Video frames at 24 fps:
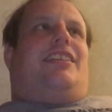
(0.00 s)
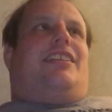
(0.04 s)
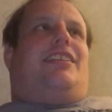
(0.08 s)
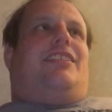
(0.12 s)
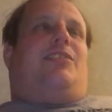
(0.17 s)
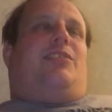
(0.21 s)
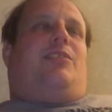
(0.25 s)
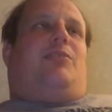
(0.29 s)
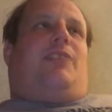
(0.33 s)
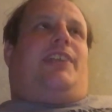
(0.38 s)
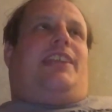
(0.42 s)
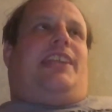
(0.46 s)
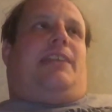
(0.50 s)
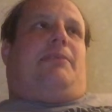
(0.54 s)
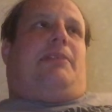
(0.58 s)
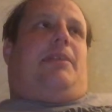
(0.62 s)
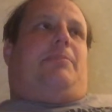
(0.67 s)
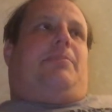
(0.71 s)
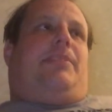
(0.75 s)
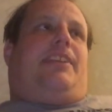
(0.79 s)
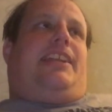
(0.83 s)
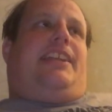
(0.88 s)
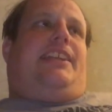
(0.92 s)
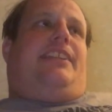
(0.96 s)
There was one game
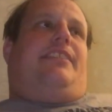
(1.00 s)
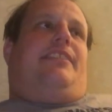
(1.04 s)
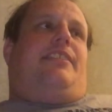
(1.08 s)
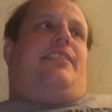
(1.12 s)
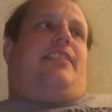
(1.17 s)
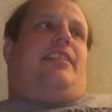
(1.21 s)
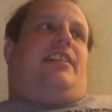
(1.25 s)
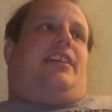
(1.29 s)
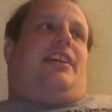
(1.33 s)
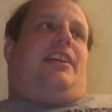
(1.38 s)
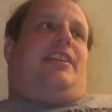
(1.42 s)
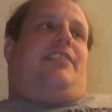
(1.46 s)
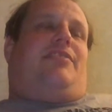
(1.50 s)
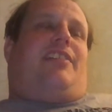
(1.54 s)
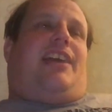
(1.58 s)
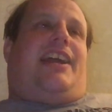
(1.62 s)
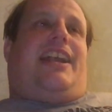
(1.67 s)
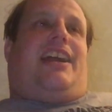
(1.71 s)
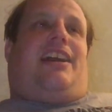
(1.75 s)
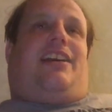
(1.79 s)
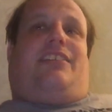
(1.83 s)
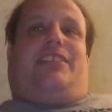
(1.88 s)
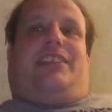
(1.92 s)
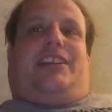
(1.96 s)
I played, I
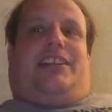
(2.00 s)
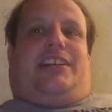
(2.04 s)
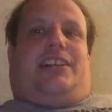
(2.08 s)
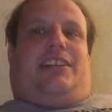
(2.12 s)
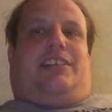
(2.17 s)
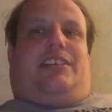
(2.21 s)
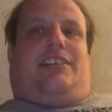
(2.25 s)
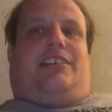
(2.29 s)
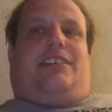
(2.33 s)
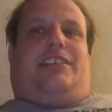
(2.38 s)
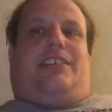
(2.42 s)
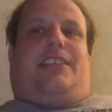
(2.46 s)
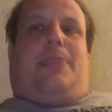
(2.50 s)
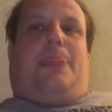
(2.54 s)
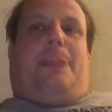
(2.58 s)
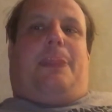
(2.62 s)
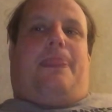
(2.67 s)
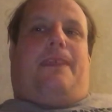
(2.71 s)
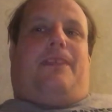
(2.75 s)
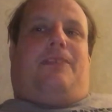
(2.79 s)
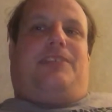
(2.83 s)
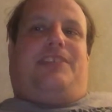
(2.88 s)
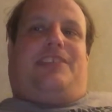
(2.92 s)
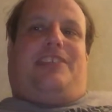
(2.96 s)
tried out
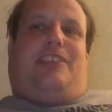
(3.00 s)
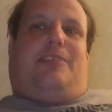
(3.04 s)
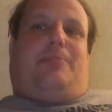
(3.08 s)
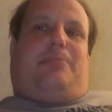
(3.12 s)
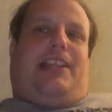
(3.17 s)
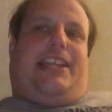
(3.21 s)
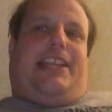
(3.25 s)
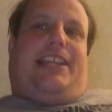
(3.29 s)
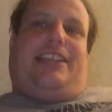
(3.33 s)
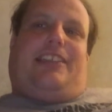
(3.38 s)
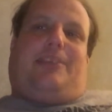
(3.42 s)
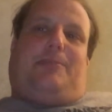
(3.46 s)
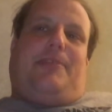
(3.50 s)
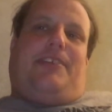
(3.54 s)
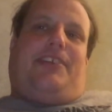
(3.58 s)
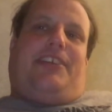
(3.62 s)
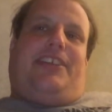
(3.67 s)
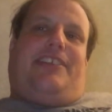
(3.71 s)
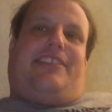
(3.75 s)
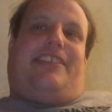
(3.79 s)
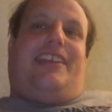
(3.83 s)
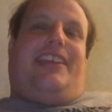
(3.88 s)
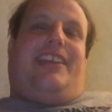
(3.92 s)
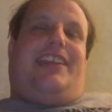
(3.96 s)
Richie's Plank
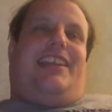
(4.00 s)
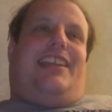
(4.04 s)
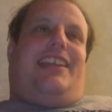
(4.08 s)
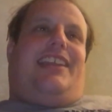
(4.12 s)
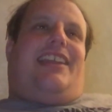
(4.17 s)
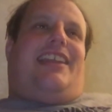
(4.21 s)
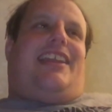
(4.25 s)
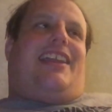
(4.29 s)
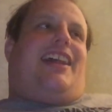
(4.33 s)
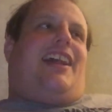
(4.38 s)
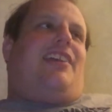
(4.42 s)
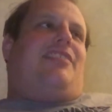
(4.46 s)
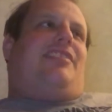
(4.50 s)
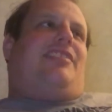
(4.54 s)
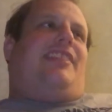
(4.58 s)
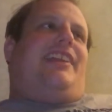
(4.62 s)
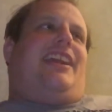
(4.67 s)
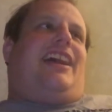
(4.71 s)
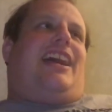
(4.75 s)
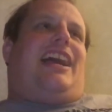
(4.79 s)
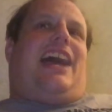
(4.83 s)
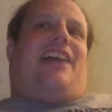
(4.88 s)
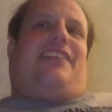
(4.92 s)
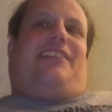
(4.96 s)
Experience. I actually
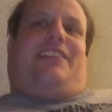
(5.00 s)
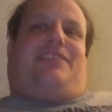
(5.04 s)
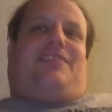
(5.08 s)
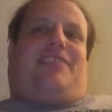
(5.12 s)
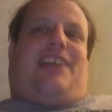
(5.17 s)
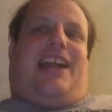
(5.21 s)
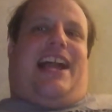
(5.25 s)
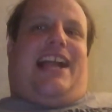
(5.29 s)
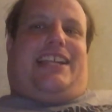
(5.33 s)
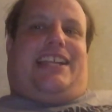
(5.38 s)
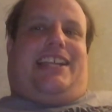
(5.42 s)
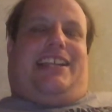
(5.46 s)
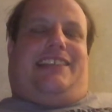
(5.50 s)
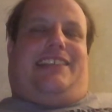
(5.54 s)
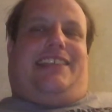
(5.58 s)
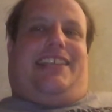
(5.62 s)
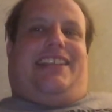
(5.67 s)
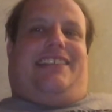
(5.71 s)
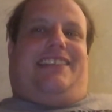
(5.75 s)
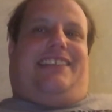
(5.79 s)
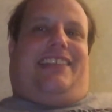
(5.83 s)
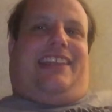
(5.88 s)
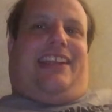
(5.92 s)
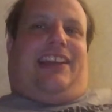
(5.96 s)
got out of the tracking to
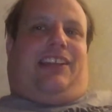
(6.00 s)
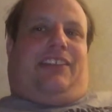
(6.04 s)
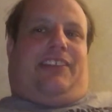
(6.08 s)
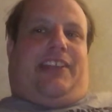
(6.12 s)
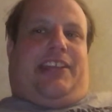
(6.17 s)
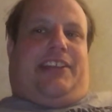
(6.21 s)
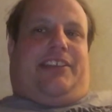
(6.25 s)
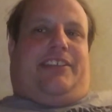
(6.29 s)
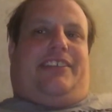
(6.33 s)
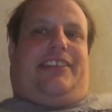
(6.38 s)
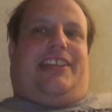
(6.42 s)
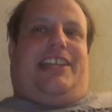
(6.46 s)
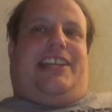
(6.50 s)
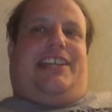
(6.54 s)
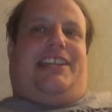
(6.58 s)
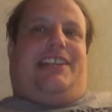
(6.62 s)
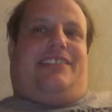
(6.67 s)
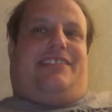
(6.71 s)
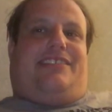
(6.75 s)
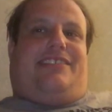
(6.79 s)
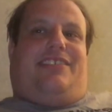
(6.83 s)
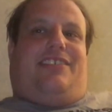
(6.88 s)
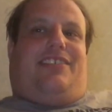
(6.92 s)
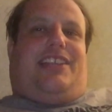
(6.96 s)
get into the elevator, and
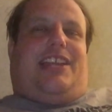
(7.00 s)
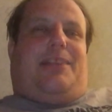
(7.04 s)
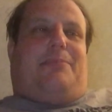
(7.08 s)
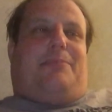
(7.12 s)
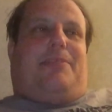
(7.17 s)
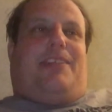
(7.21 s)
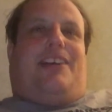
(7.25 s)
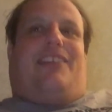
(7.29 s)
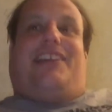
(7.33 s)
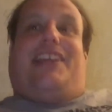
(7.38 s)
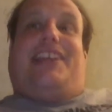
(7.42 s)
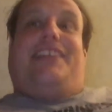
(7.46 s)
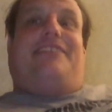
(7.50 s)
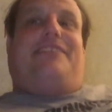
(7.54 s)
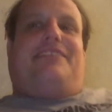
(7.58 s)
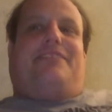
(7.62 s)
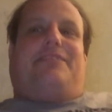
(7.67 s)
it still kept going.